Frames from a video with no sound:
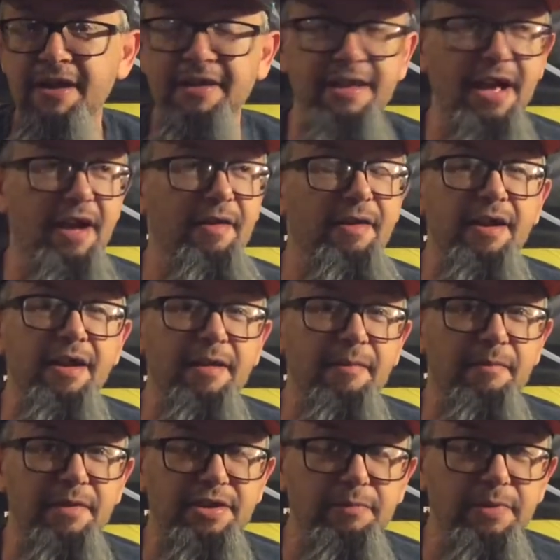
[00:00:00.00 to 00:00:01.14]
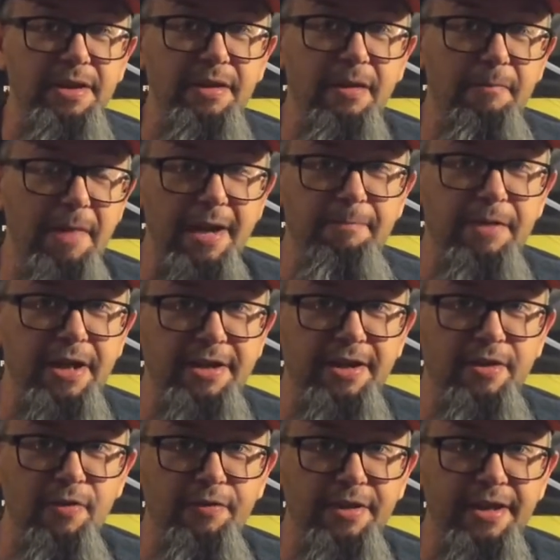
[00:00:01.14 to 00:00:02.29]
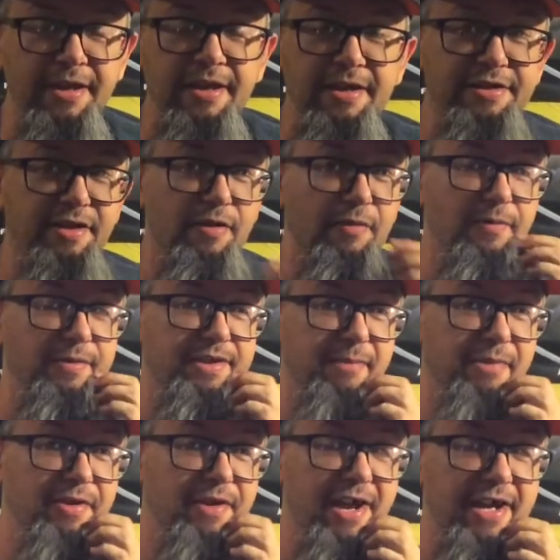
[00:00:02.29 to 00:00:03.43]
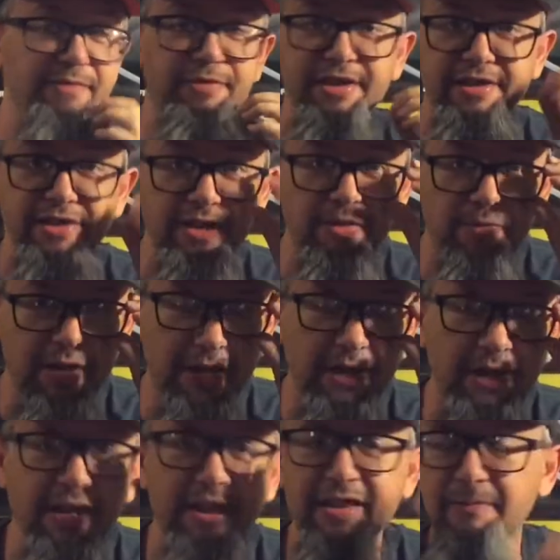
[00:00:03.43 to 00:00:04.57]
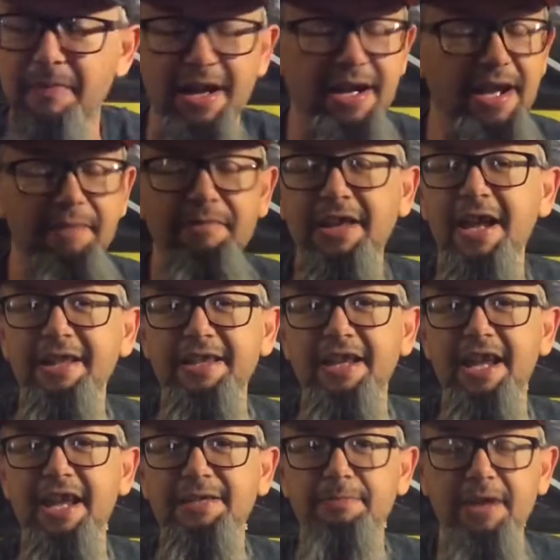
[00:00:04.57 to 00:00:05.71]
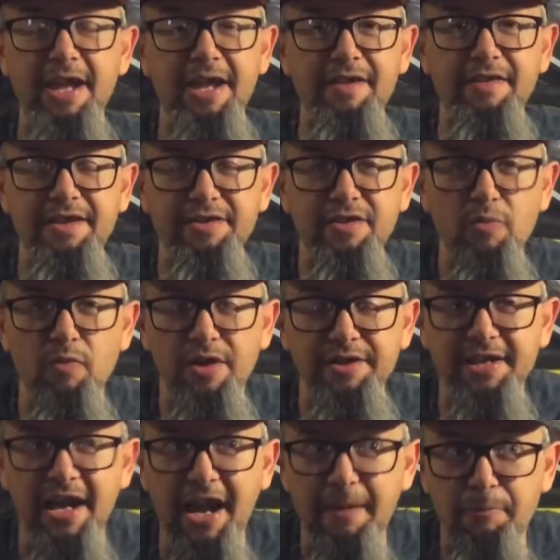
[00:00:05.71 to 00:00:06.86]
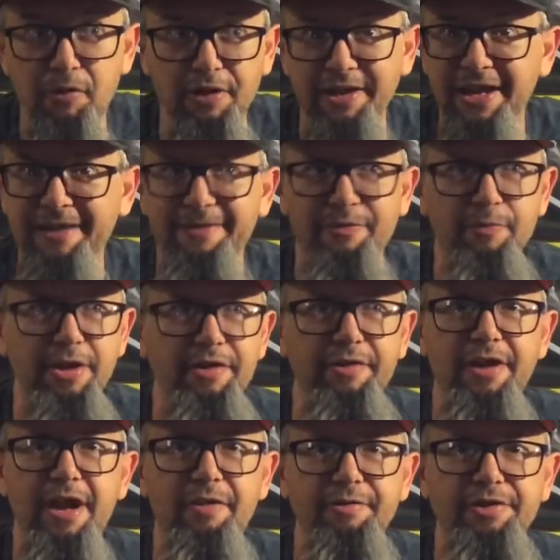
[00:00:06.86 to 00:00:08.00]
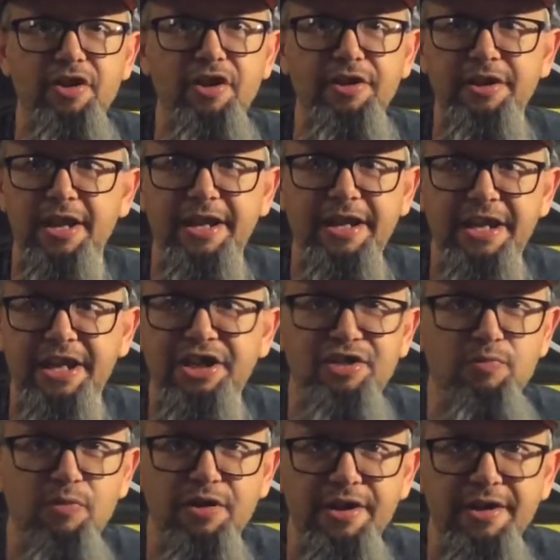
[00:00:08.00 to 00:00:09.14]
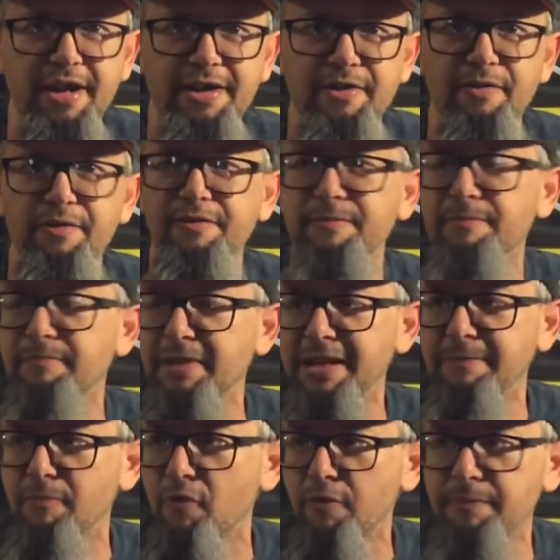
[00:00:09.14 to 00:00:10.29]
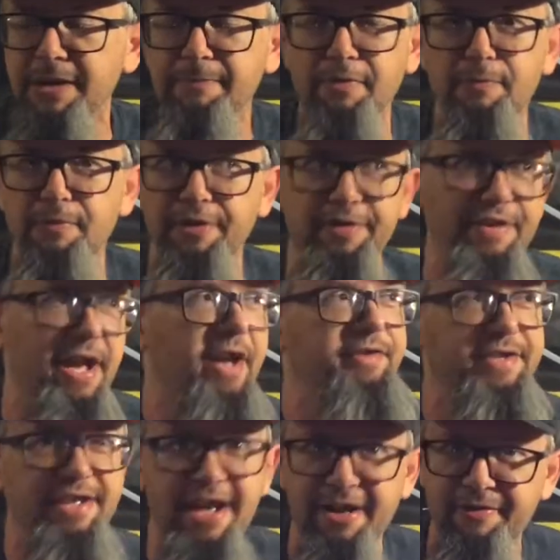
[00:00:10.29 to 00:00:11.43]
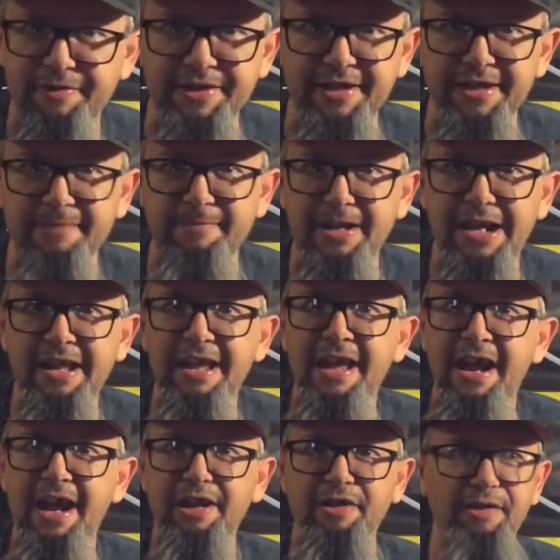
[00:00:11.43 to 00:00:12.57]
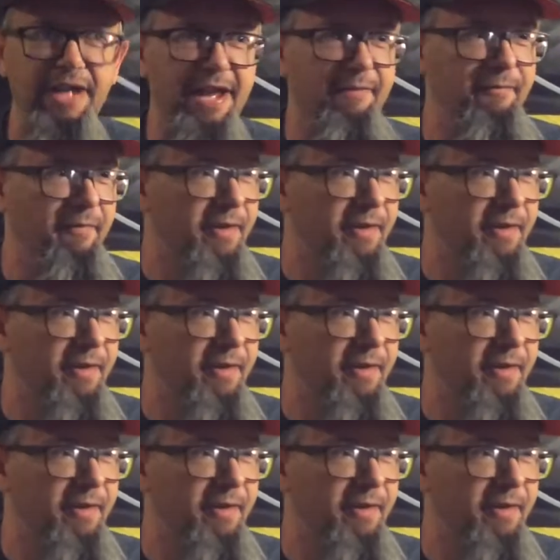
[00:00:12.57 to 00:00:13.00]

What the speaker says: Now, this will be my opinion only, so some of you guys will disagree. They might not even like the games, but hey, these are the ones that I put like 300 hours on, like each one. I know there are many more people put thousands of hours in, but I literally have